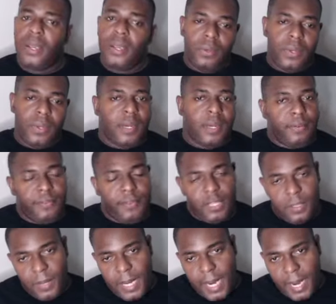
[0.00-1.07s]
You need a
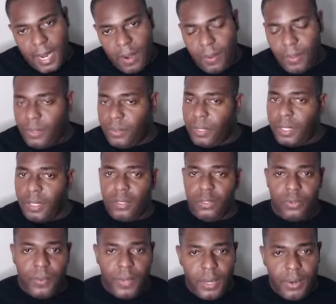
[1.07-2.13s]
Facebook account, you need a
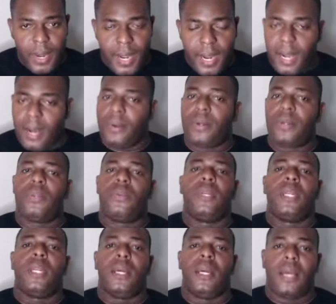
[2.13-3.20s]
Twitter account, you
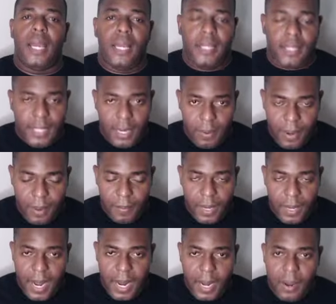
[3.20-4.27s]
need an Instagram
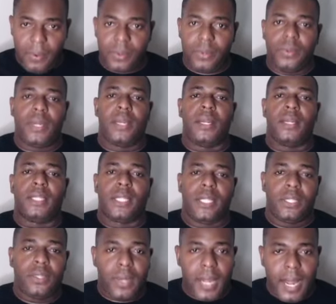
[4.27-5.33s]
account, you need a
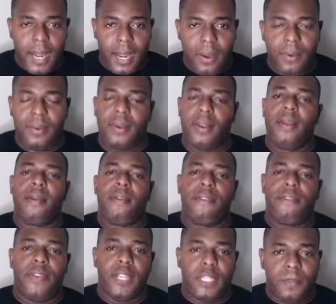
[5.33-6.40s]
TikTok account,
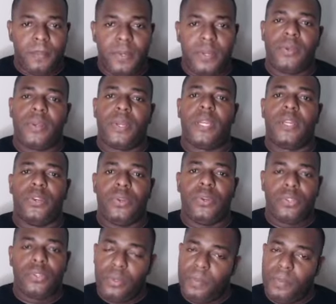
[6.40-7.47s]
Facebook, you need
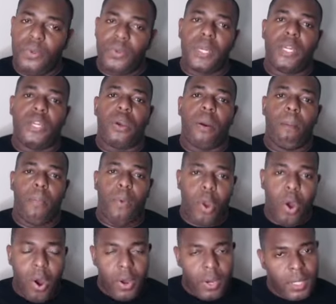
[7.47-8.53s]
YouTube, you need your
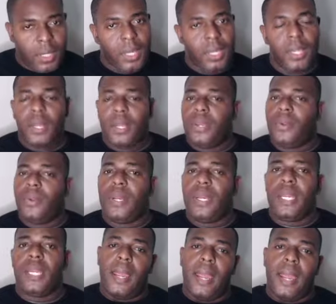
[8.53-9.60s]
blog, you
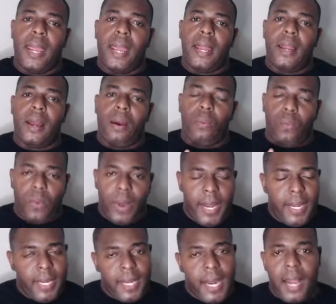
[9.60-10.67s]
need a
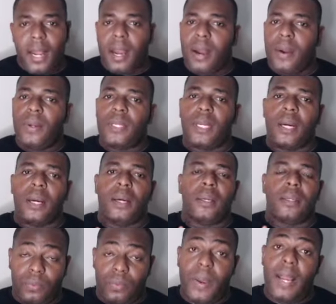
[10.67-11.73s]
Reddit account.
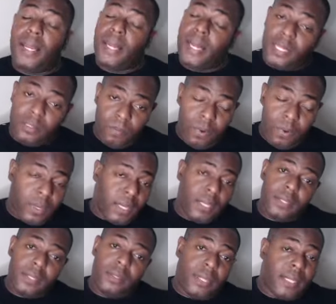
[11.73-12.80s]
Well, there's more.
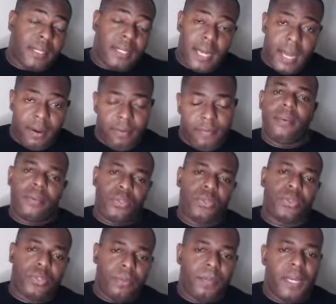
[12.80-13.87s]
There's a lot of
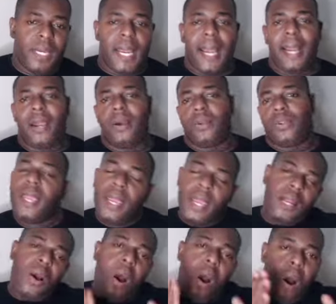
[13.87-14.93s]
social media accounts.
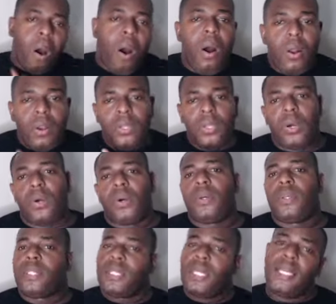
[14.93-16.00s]
And all
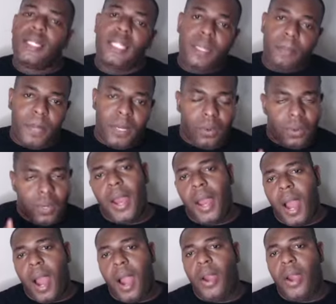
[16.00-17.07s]
those is depend on
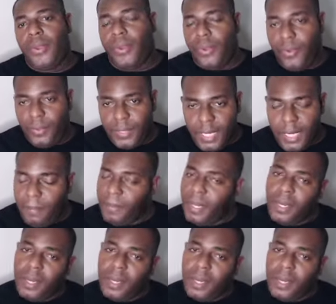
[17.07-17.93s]
how you use them.